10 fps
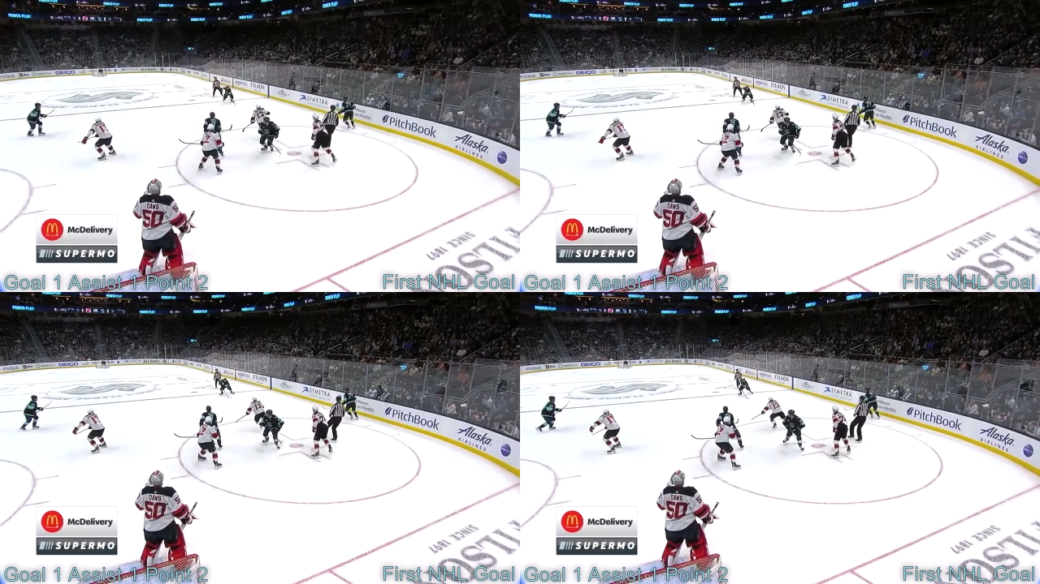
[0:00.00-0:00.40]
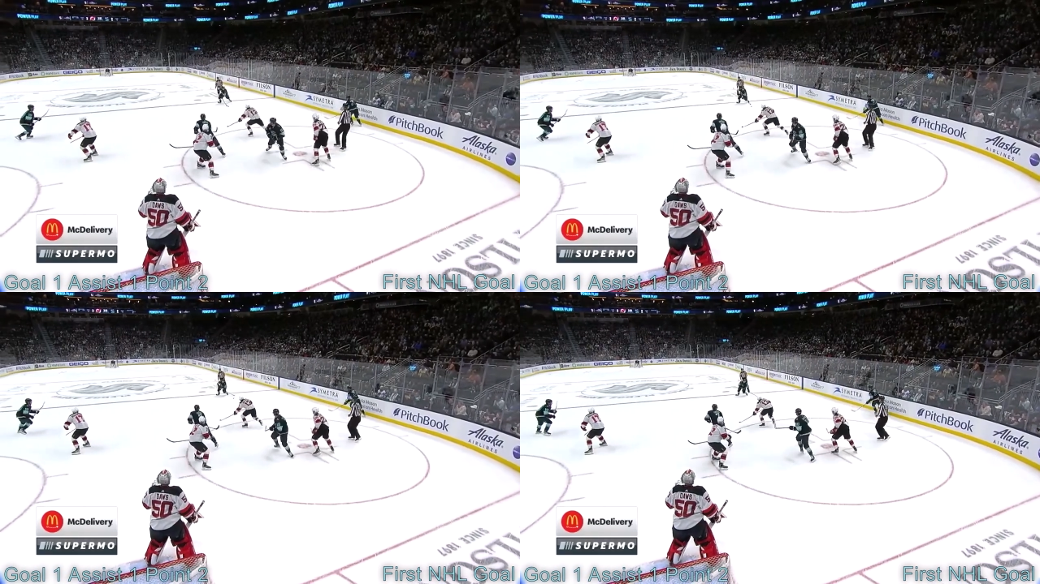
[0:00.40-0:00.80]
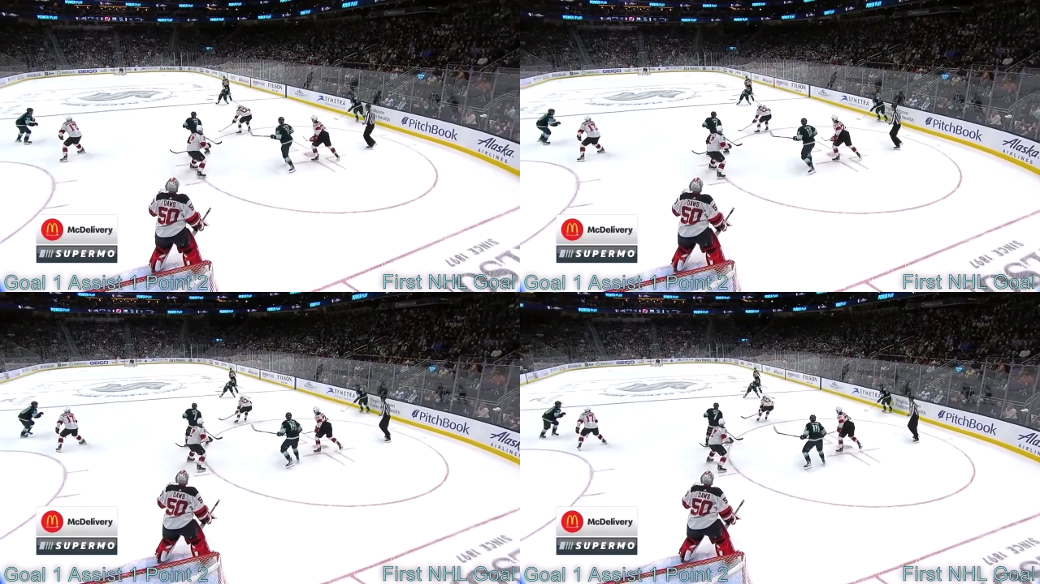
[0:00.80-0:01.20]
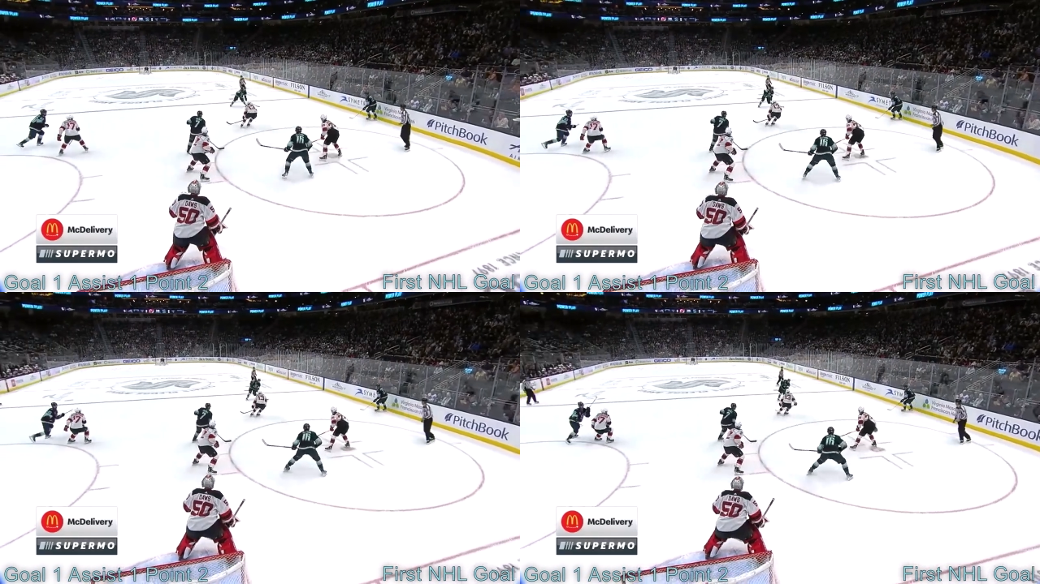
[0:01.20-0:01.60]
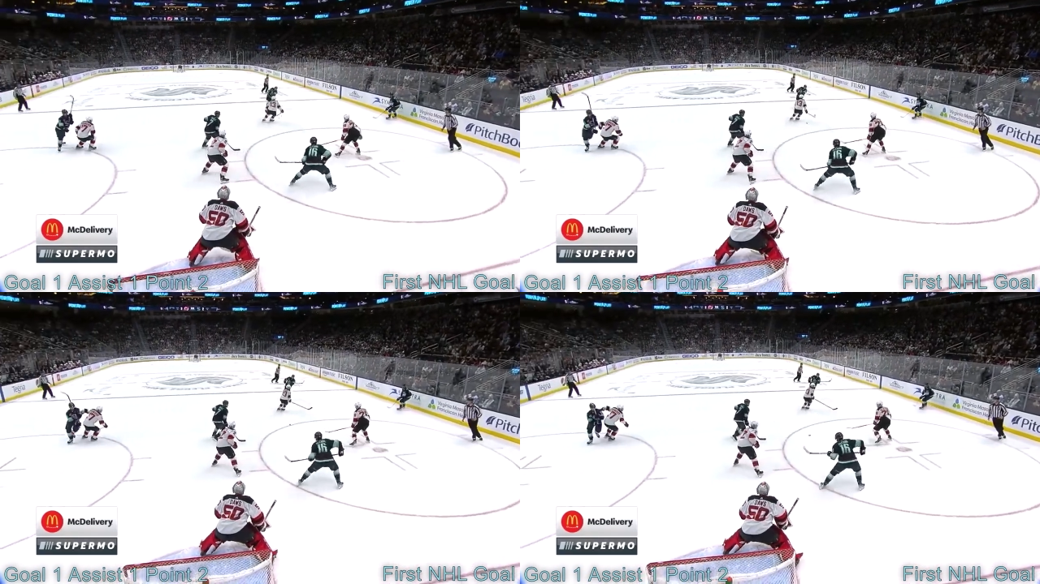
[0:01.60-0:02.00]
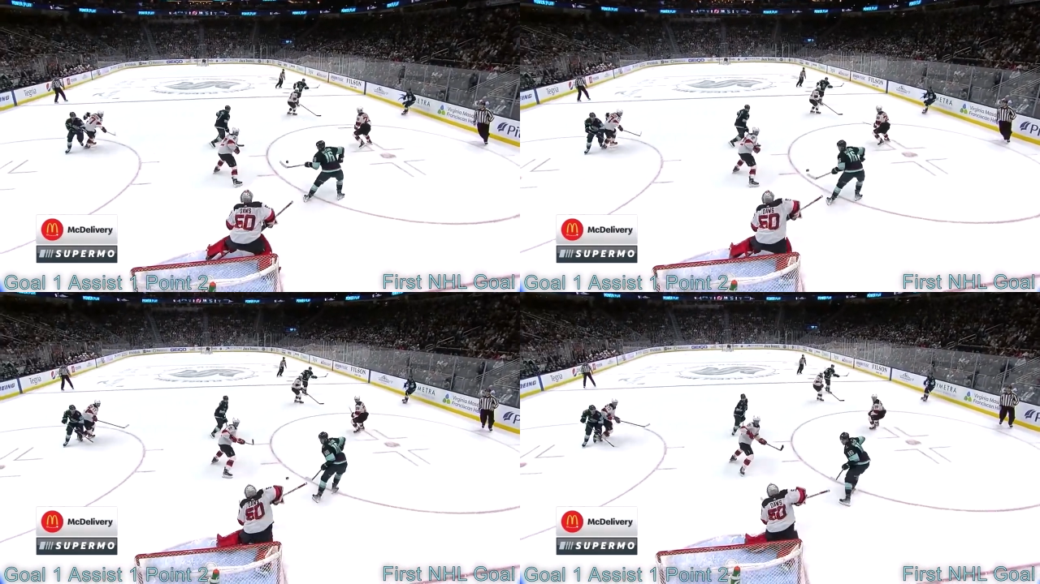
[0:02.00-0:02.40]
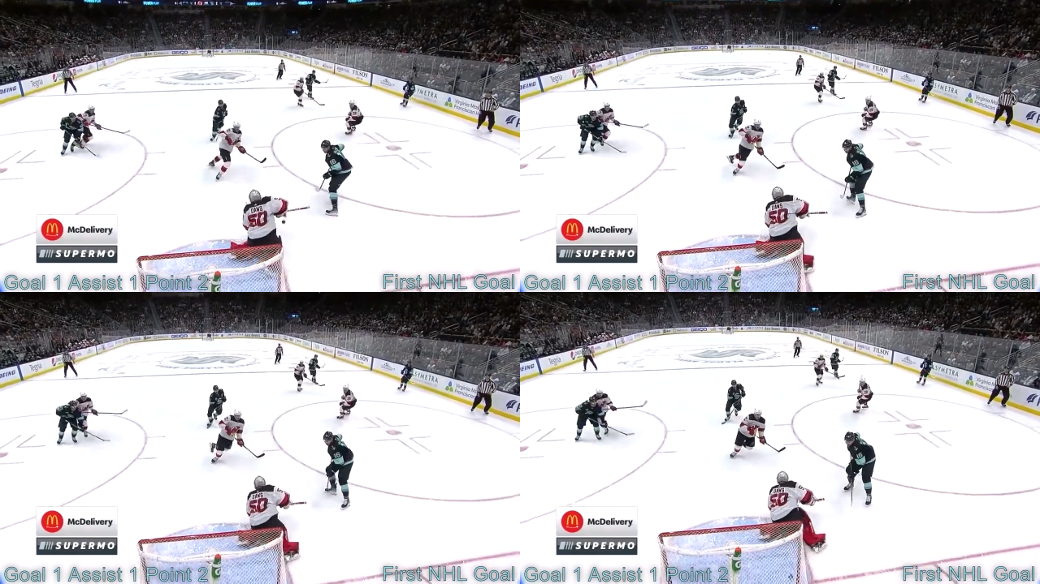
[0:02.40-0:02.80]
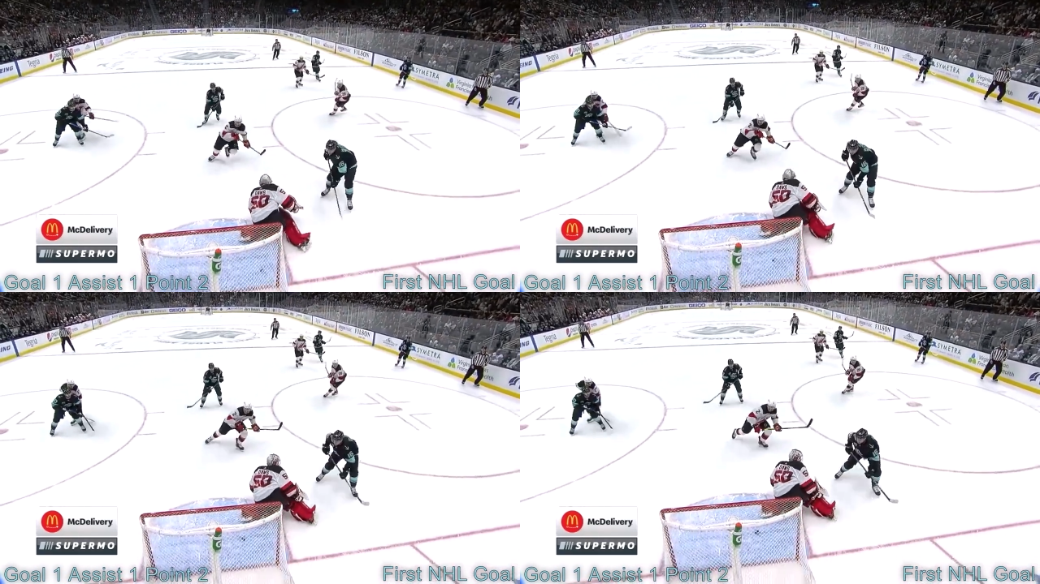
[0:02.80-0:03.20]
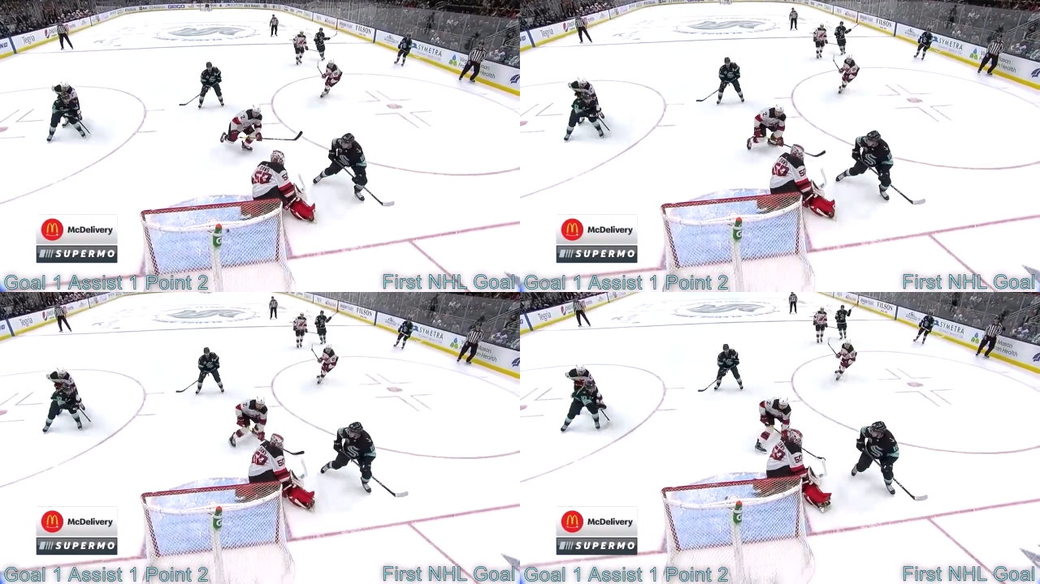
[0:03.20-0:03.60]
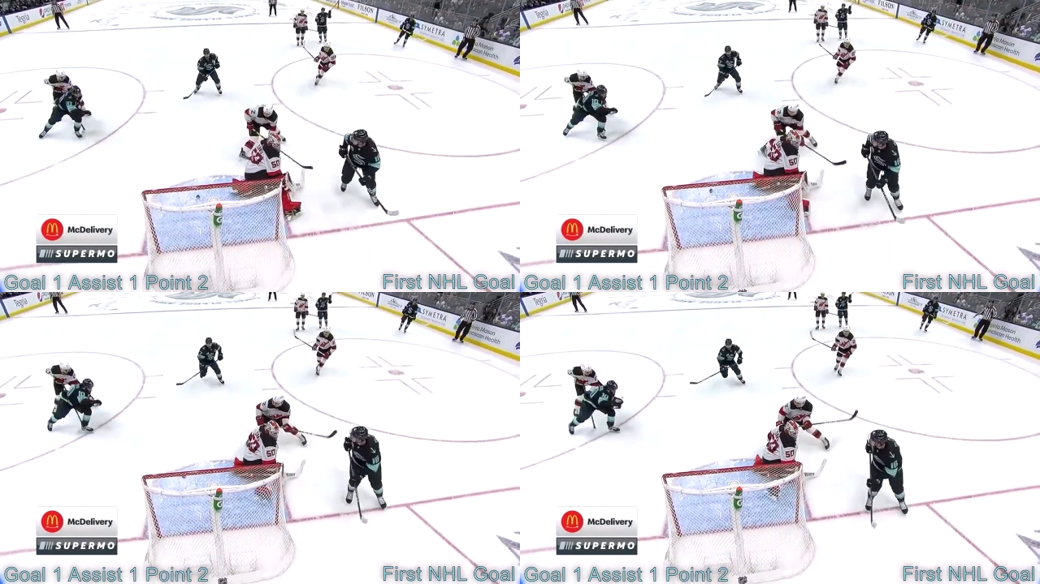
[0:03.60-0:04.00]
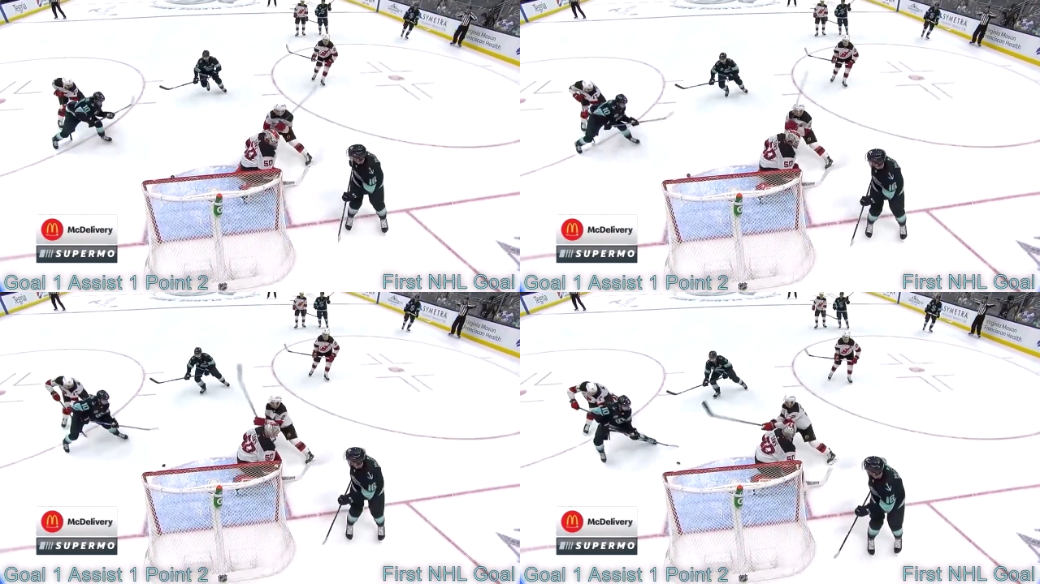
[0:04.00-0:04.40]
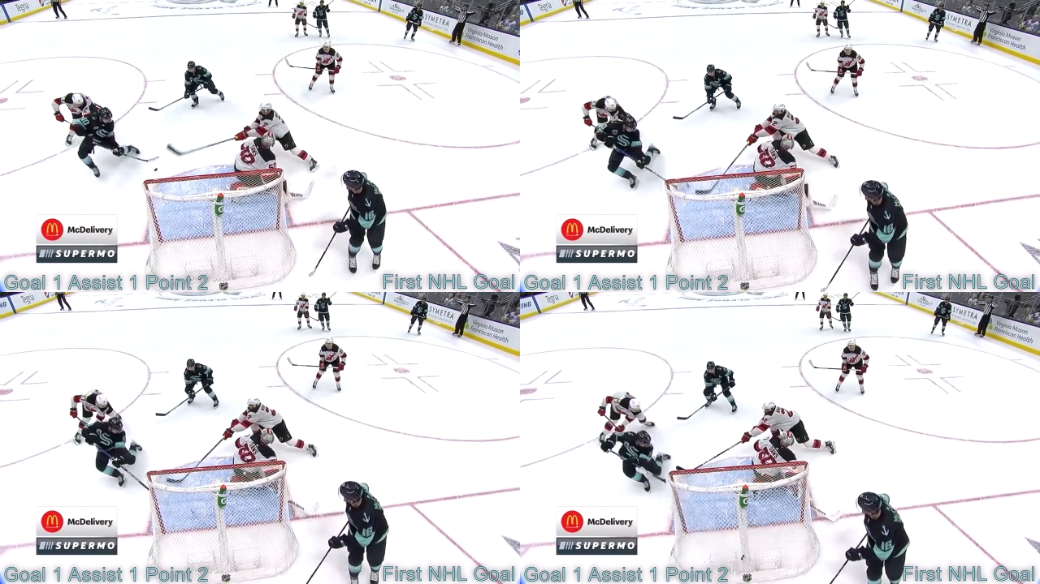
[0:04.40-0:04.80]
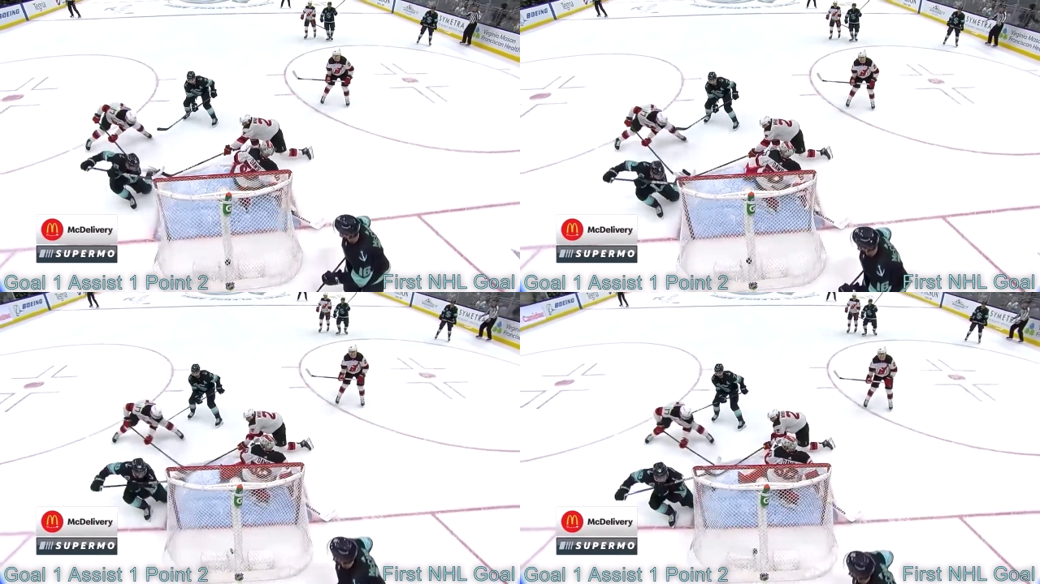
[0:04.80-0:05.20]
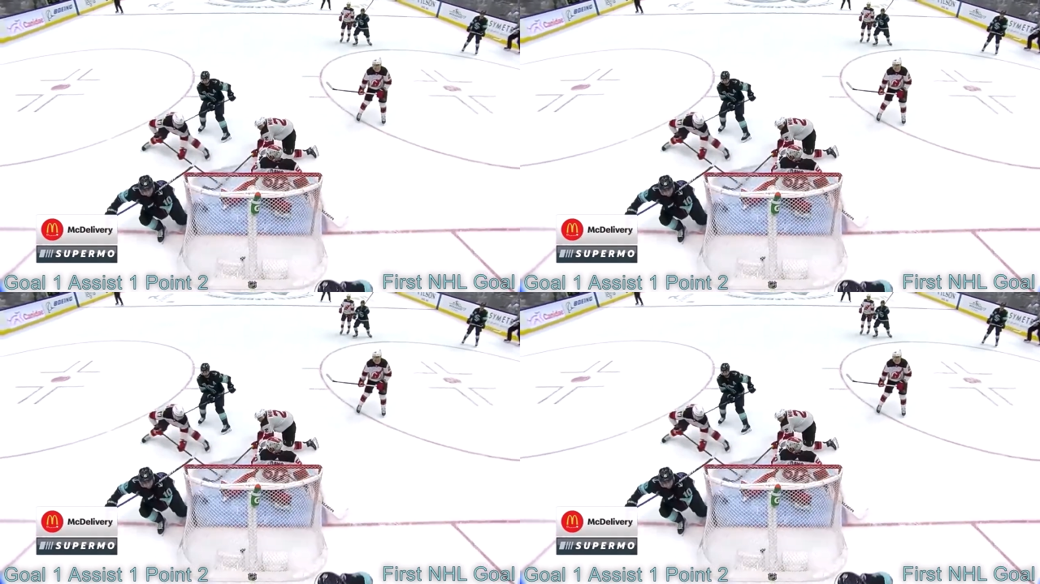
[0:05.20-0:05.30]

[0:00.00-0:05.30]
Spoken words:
No face is visible, so there are no lips to read.